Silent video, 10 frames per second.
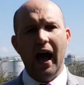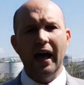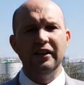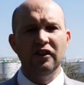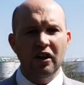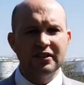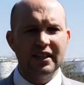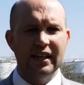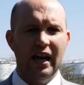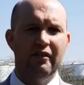and
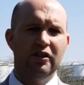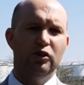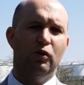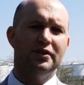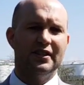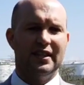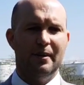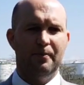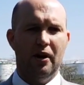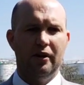not an area you'd want to
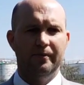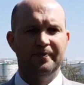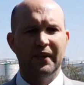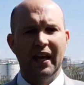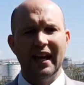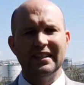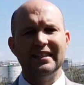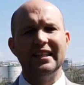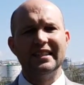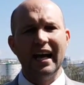skimp on. It
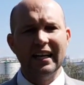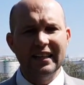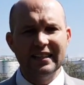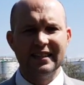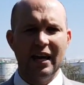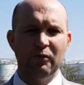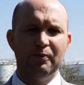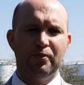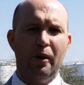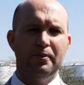is exactly the same
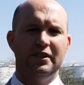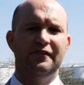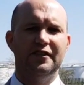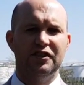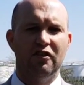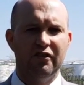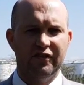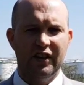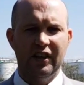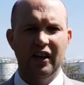with property
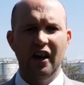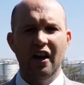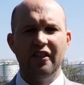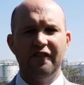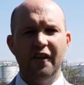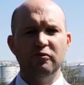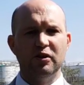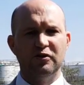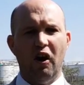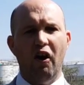photography. The
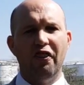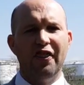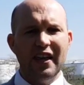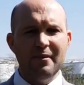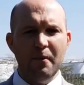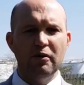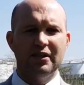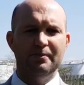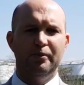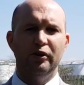photos are the
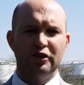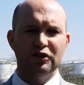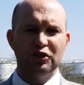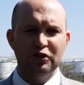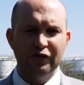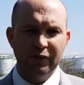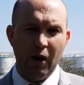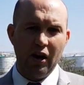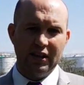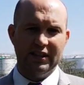most important tool for
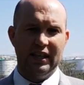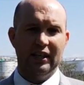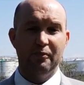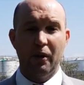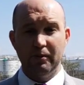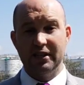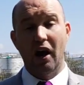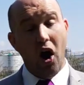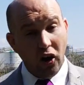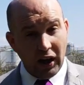marketing the
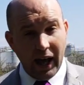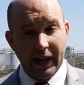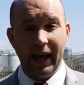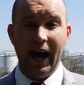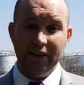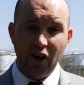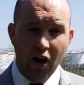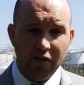property online and